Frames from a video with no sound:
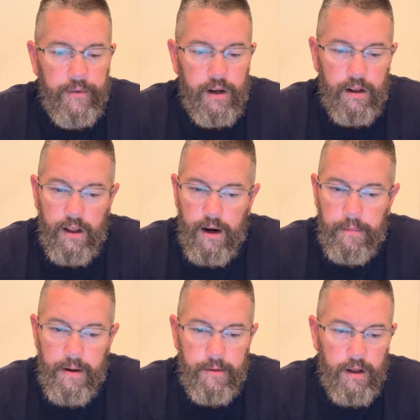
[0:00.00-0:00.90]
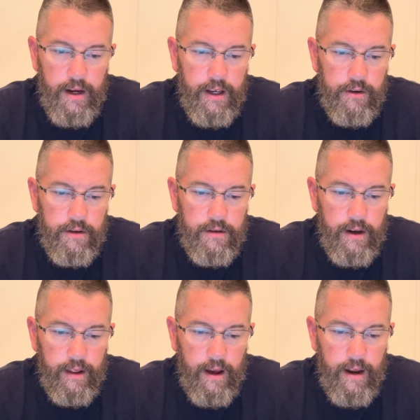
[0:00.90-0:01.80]
A lot of people like it just
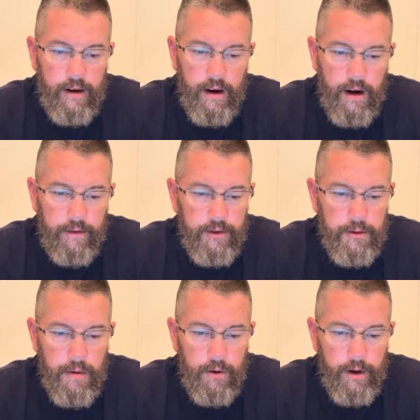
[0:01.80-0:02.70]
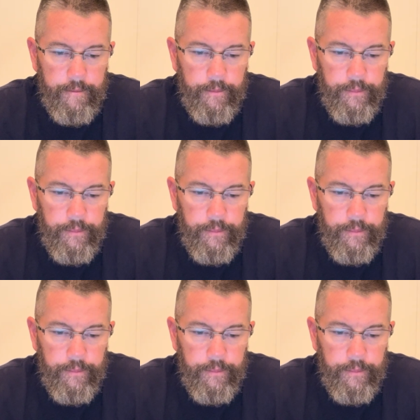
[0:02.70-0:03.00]
like that and not even smoke it.